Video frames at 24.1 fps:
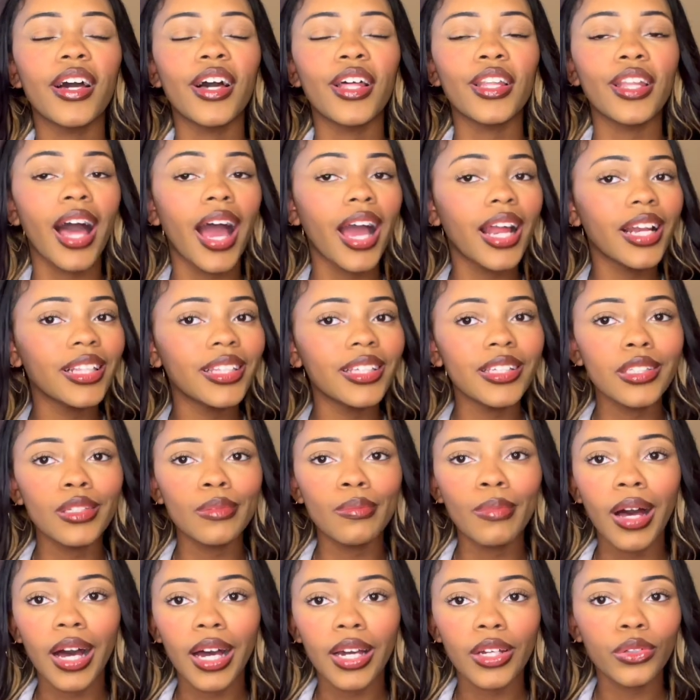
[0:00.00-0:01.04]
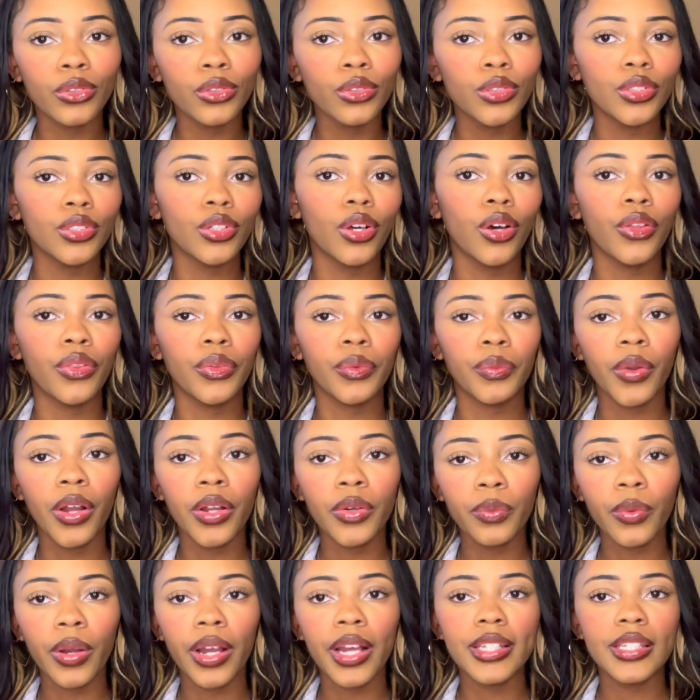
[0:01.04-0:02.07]
a lot of these models on the
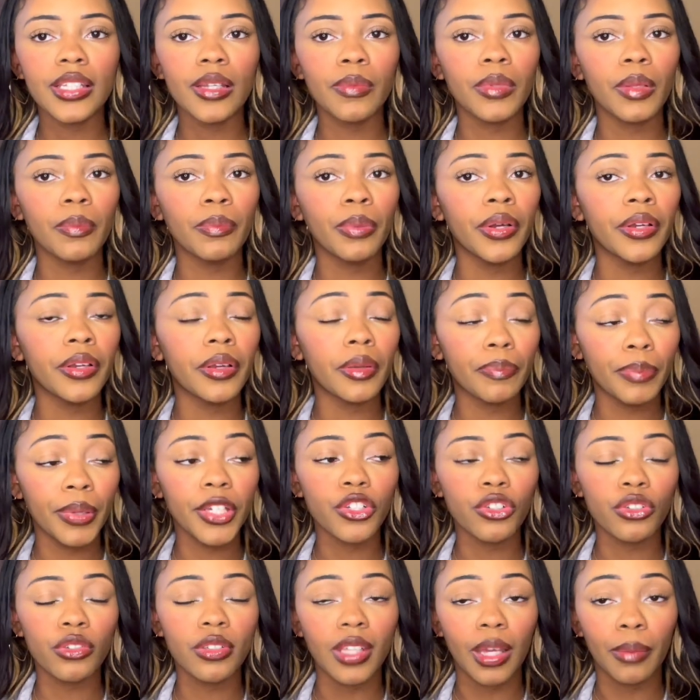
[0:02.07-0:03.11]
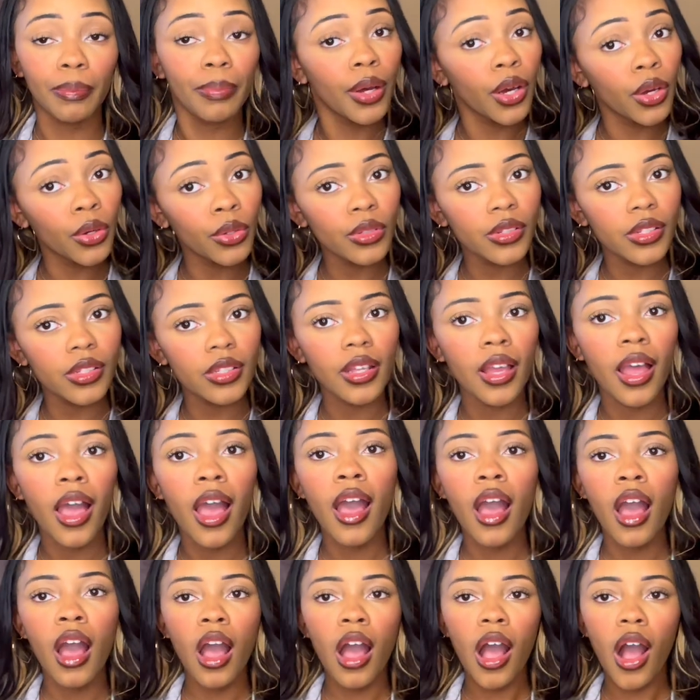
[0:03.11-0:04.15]
runway, some of the pictures they post
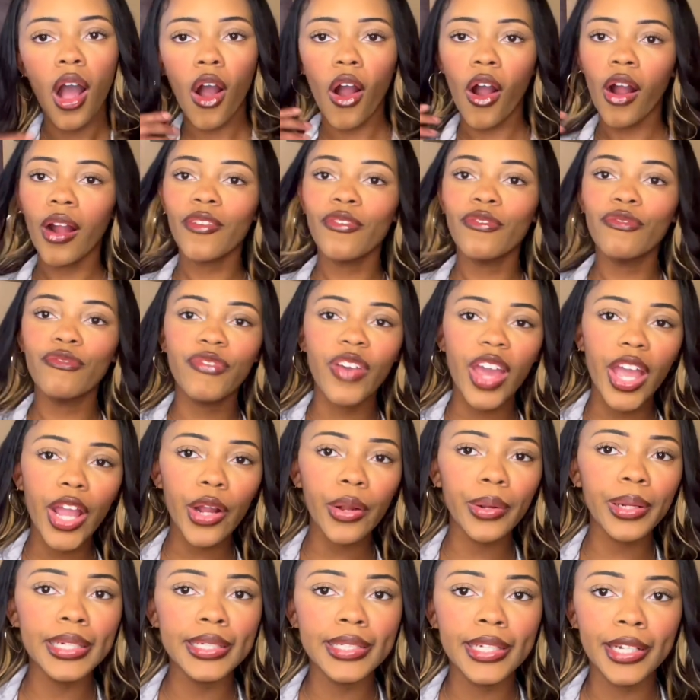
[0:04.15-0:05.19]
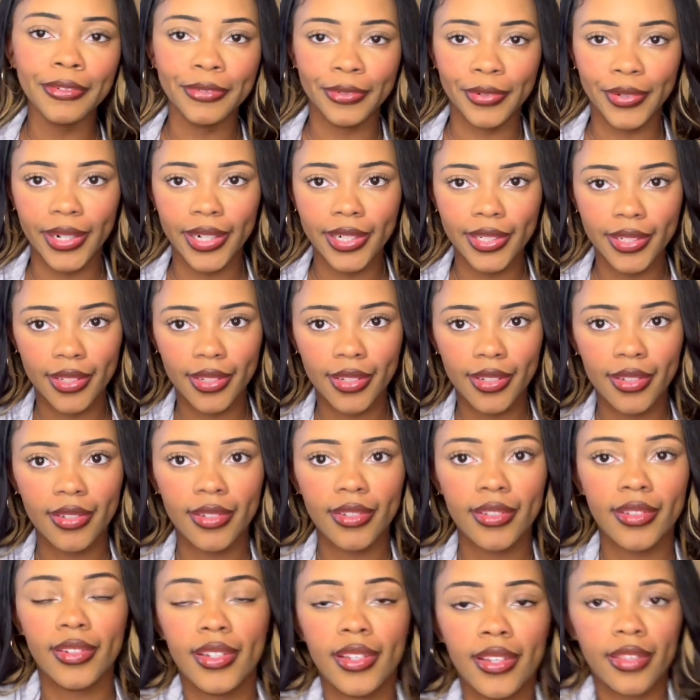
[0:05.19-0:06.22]
are very different
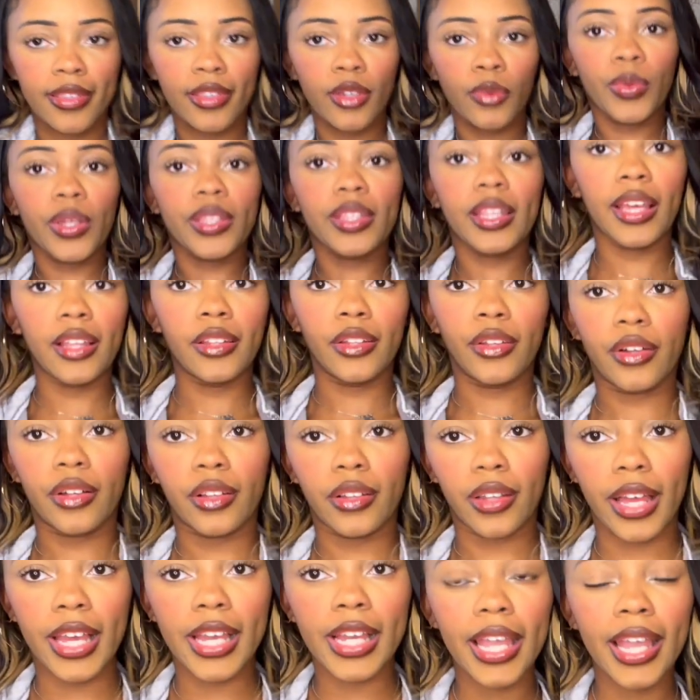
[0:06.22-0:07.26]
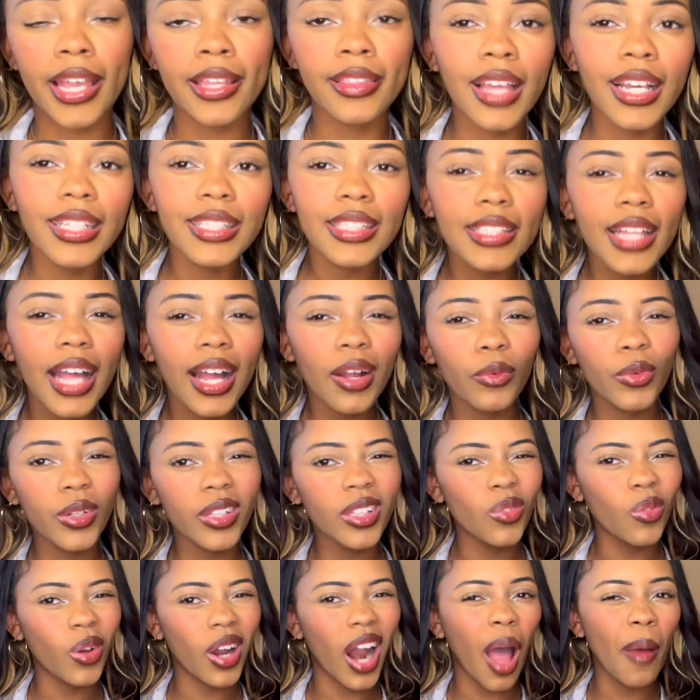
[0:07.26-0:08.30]
than what they look like. And that's not really
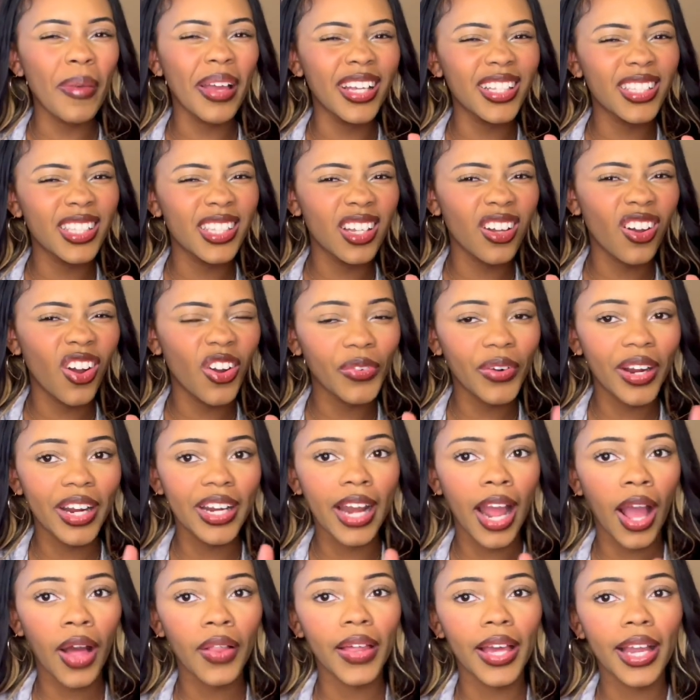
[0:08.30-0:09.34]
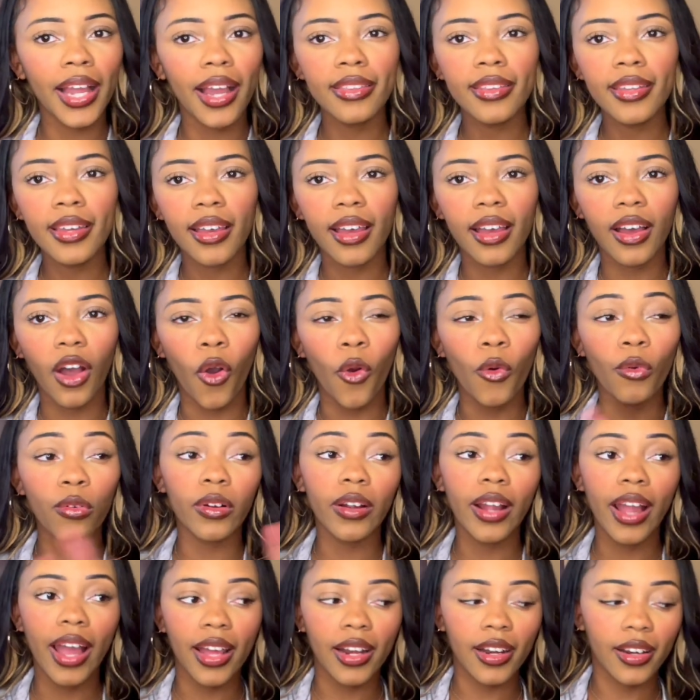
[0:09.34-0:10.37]
what I'm hinting on right now. Like I think
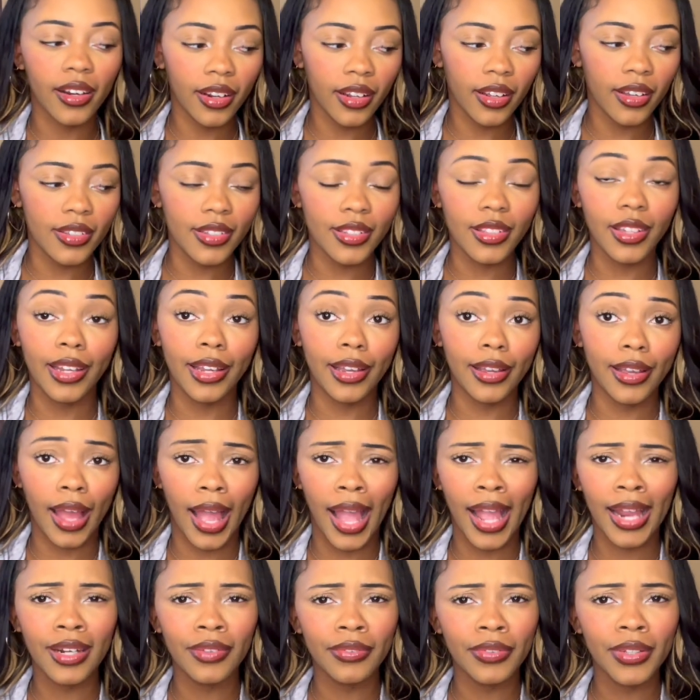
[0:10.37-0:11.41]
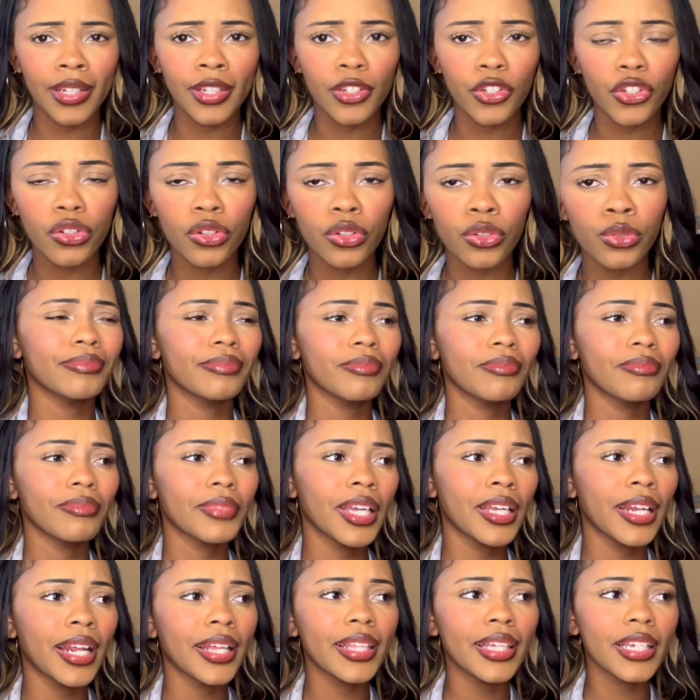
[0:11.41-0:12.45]
over editing is like kind of an issue.
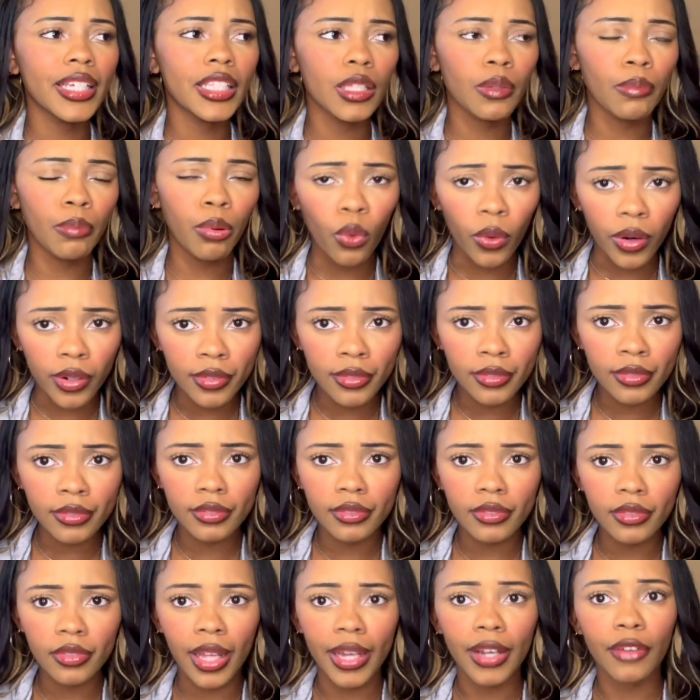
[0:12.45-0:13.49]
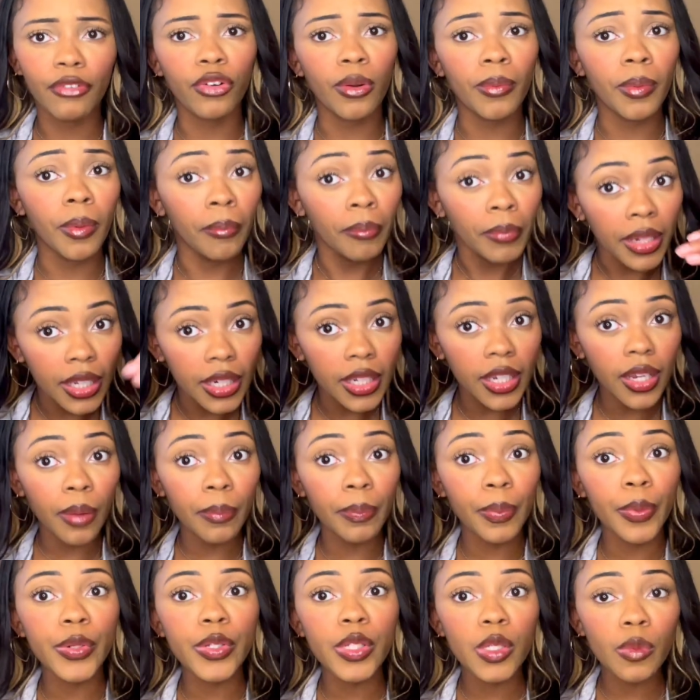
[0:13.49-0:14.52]
And I think it's important like from a media
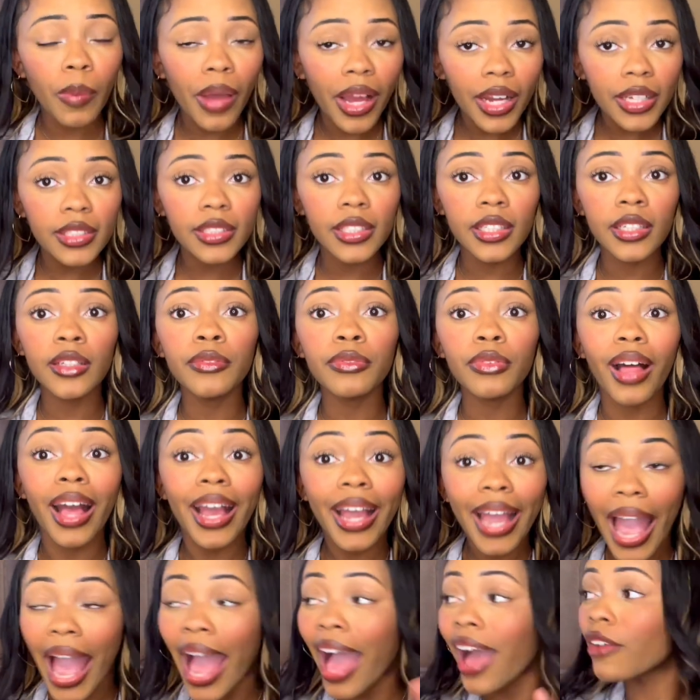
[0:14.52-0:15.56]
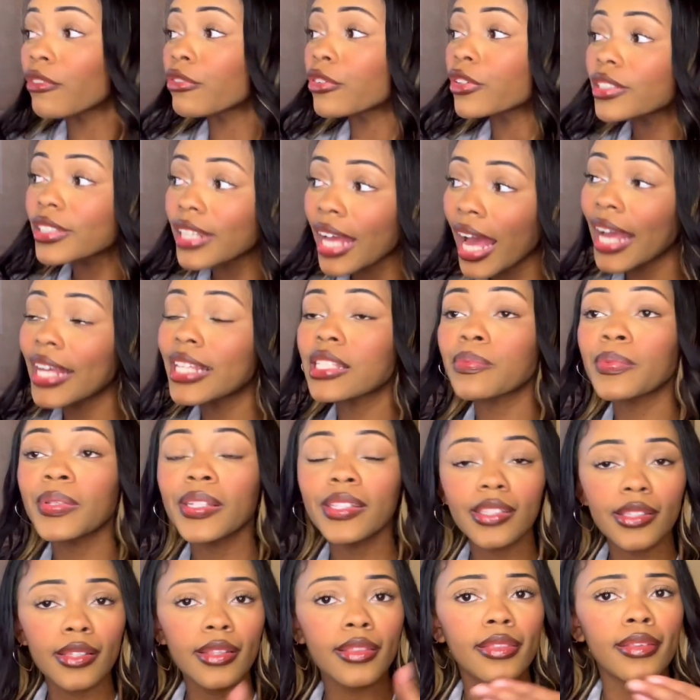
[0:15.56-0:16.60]
perspective, like
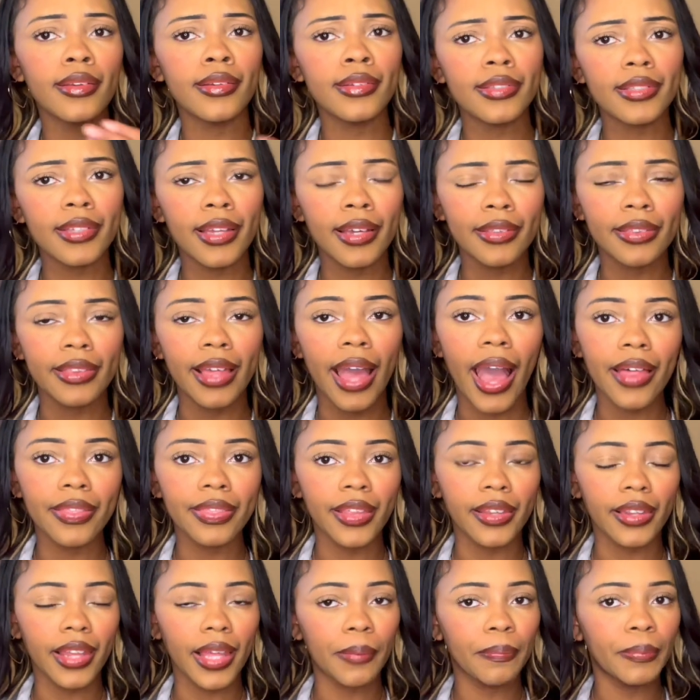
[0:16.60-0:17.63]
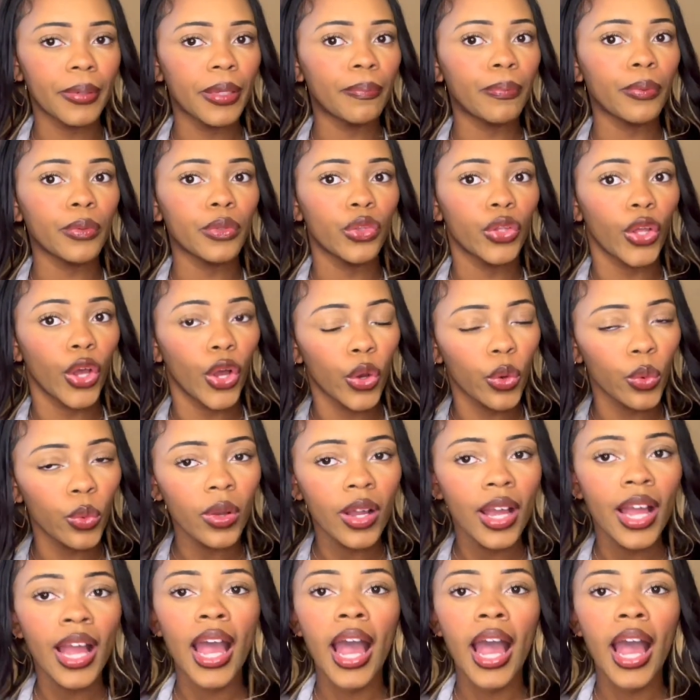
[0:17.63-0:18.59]
advertisements and things like that, that like people know.